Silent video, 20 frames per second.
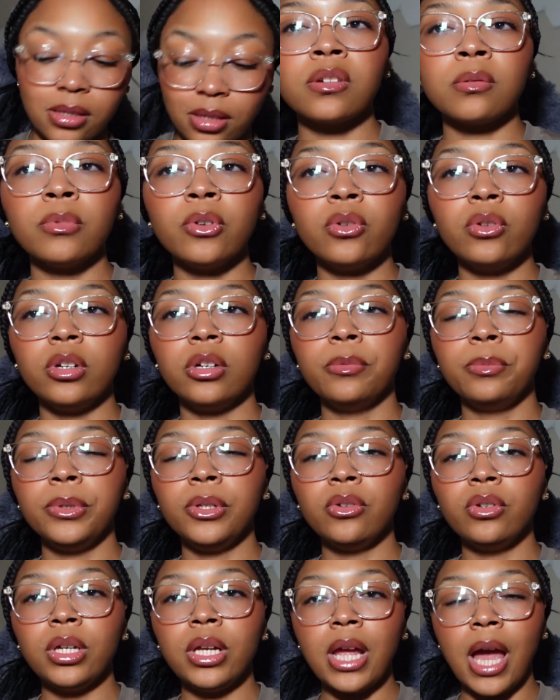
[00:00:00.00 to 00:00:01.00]
From Huda
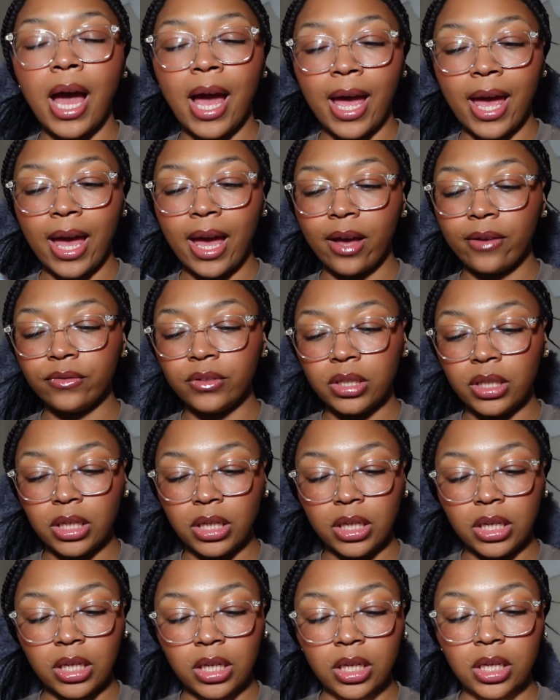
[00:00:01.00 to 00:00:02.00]
Beauty, I have
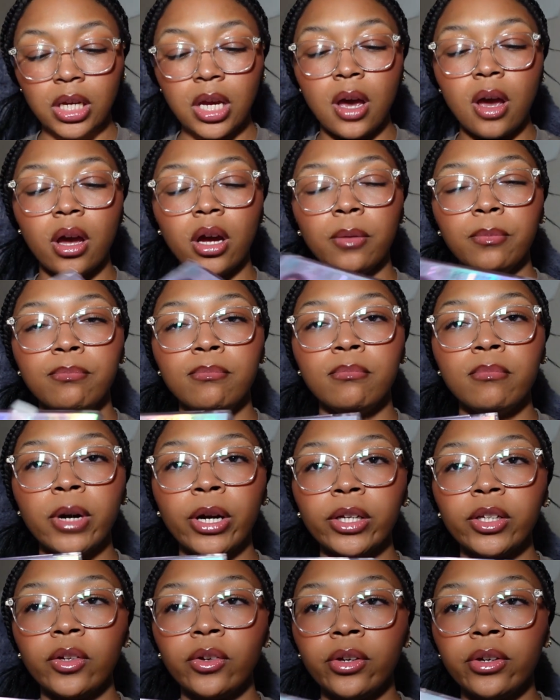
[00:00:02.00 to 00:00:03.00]
the
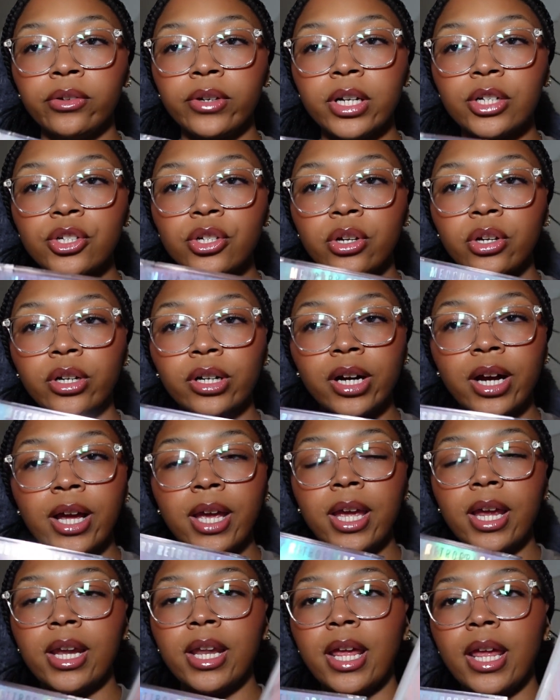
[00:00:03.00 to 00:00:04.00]
Mercury
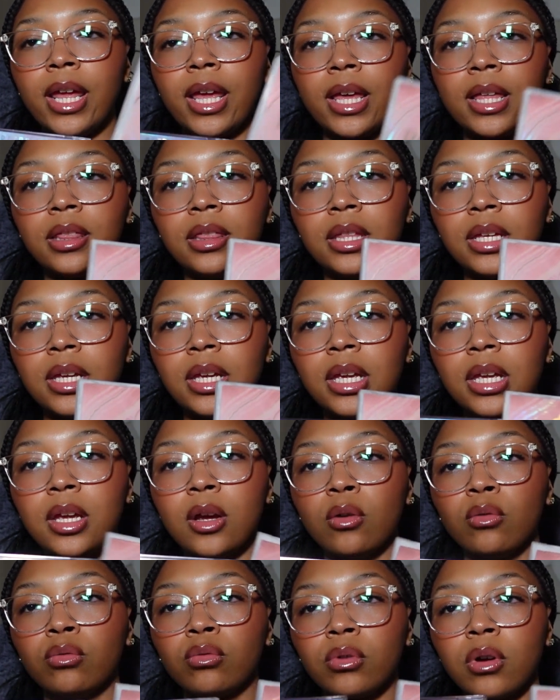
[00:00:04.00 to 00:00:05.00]
Retrograde and the
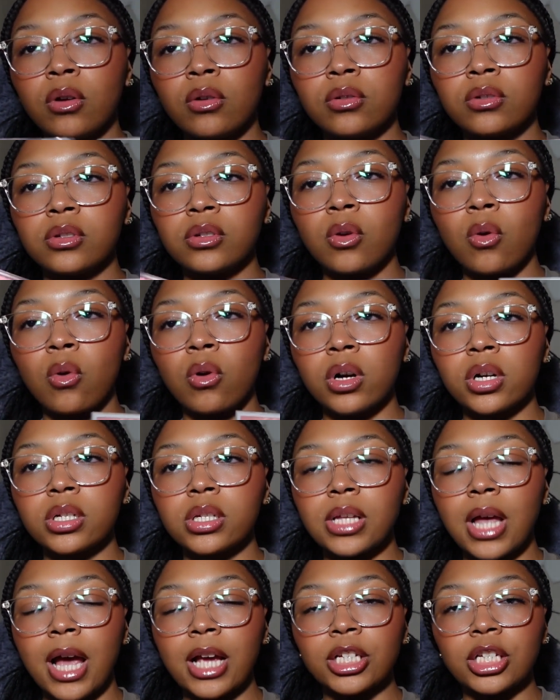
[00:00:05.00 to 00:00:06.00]
Rose Quartz
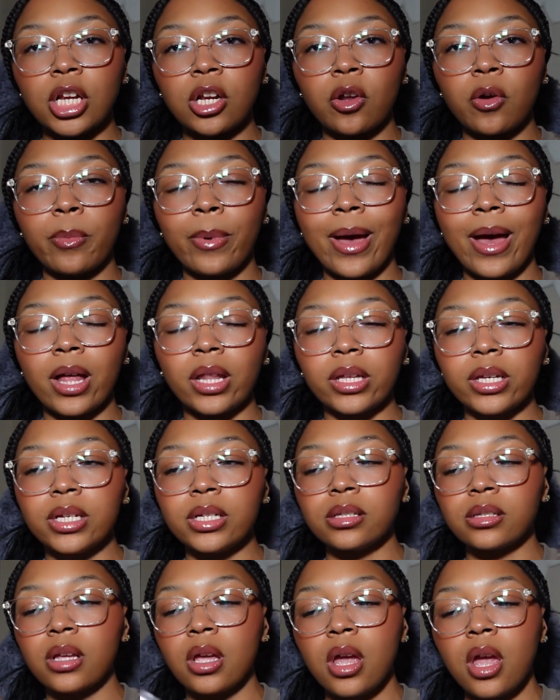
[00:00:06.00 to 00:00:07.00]
eyeshadow
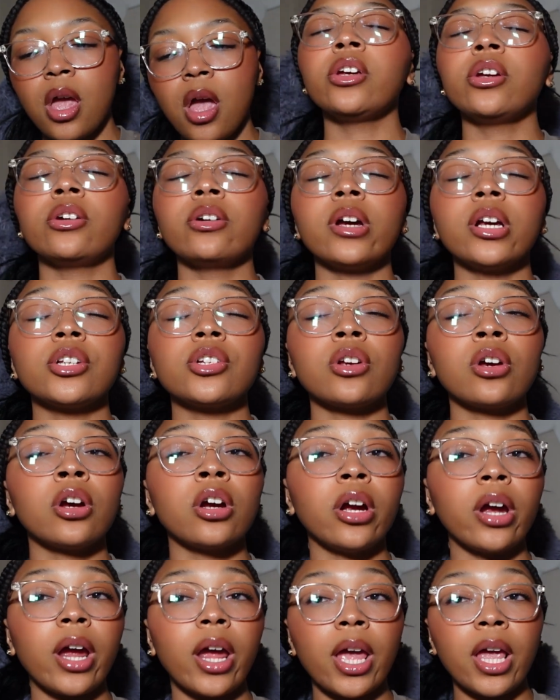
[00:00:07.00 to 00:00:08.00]
palettes. Mercury
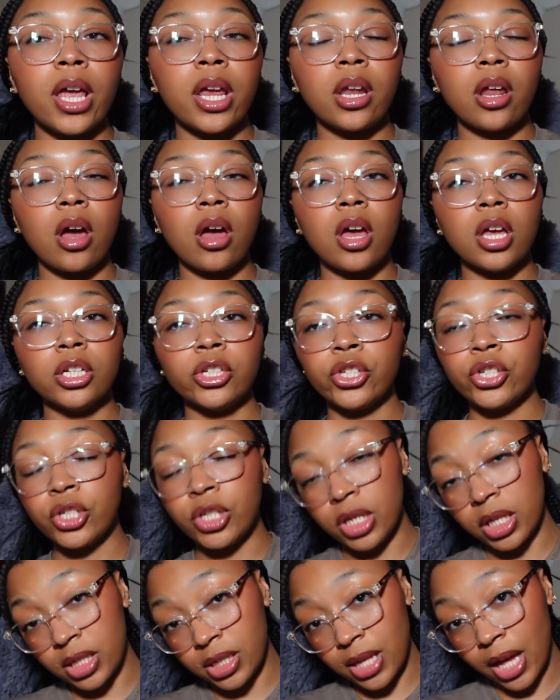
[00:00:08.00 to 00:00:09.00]
Retrograde,
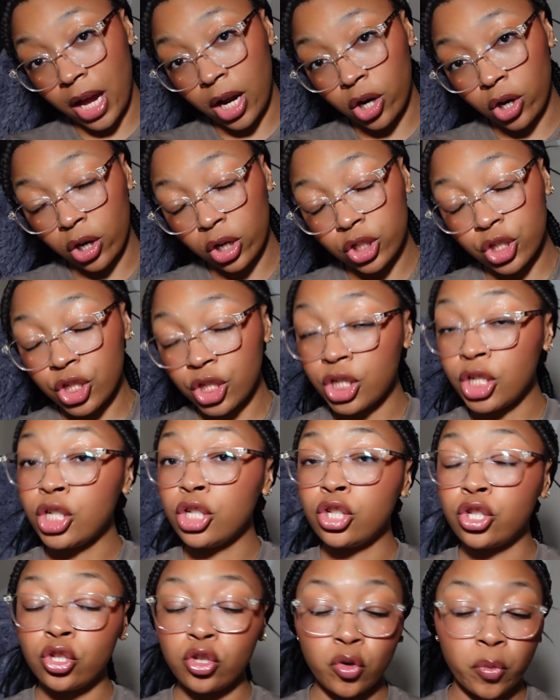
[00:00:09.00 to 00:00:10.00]
she's that girl.
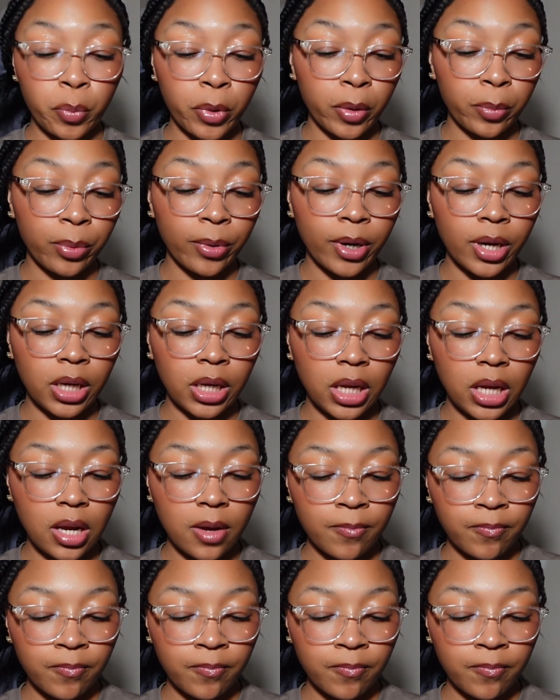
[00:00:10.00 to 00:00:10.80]
She's super pretty.